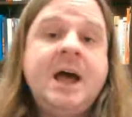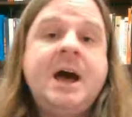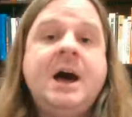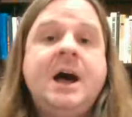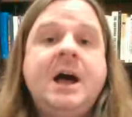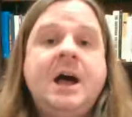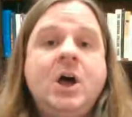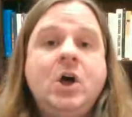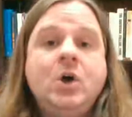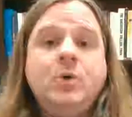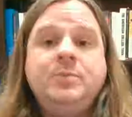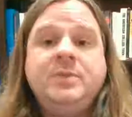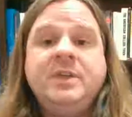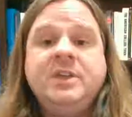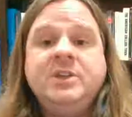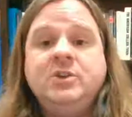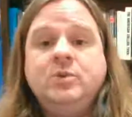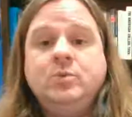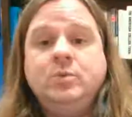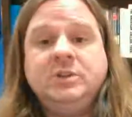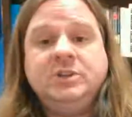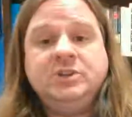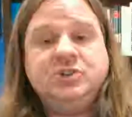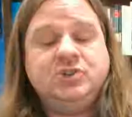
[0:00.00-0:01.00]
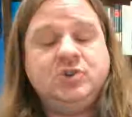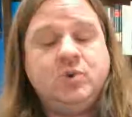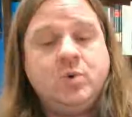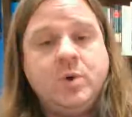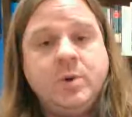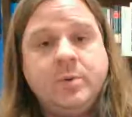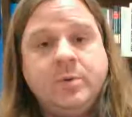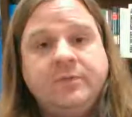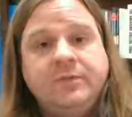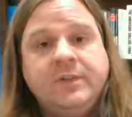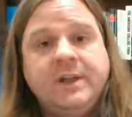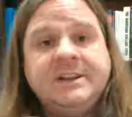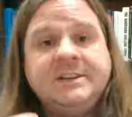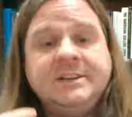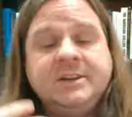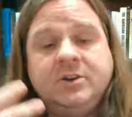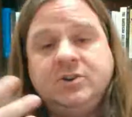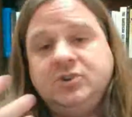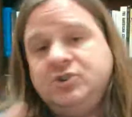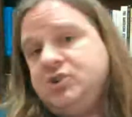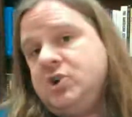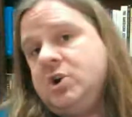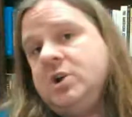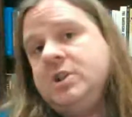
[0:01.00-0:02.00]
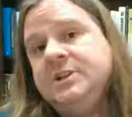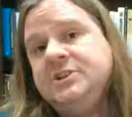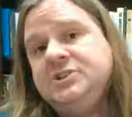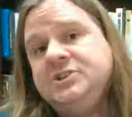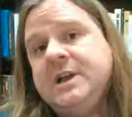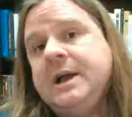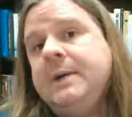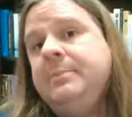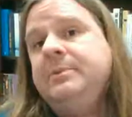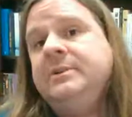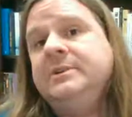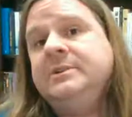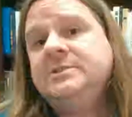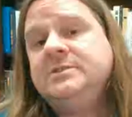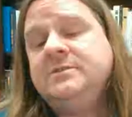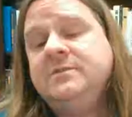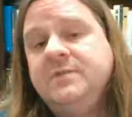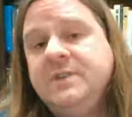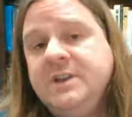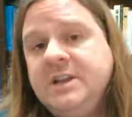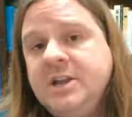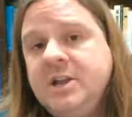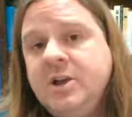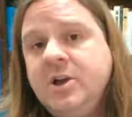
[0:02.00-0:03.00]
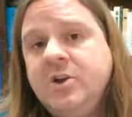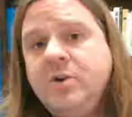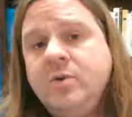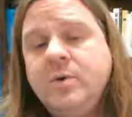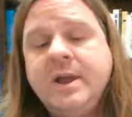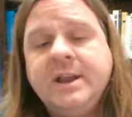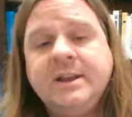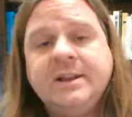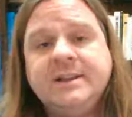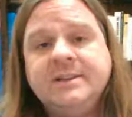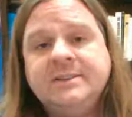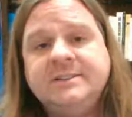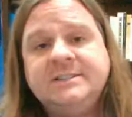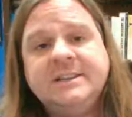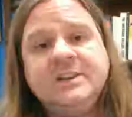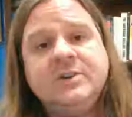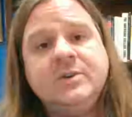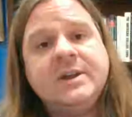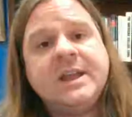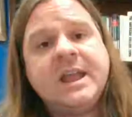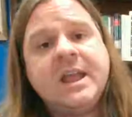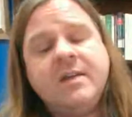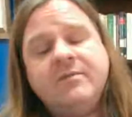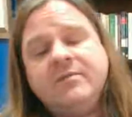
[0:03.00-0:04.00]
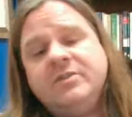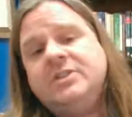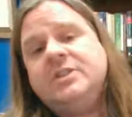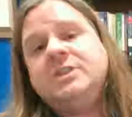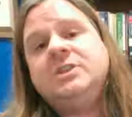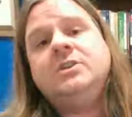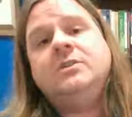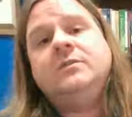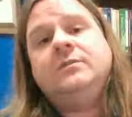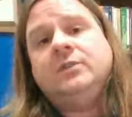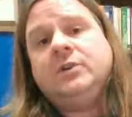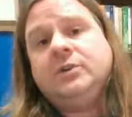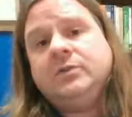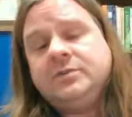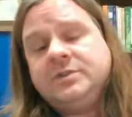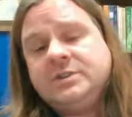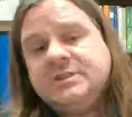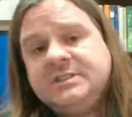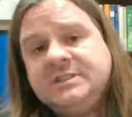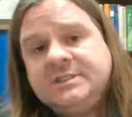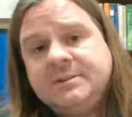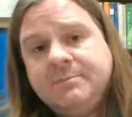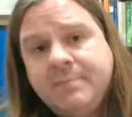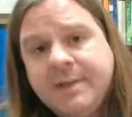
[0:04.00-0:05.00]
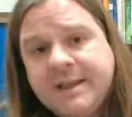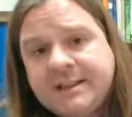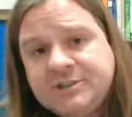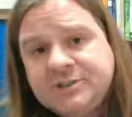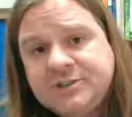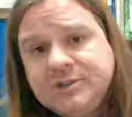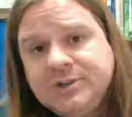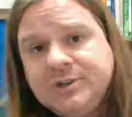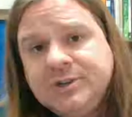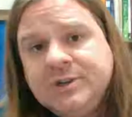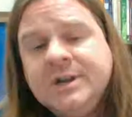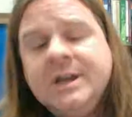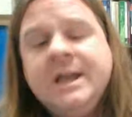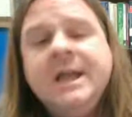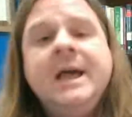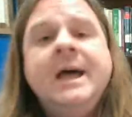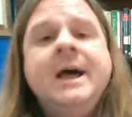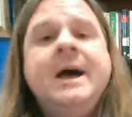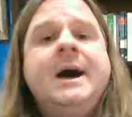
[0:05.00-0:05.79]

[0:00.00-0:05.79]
I hope that you will enjoy reflecting on Charlie Chaplin's video and considering everything that you've learned this semester.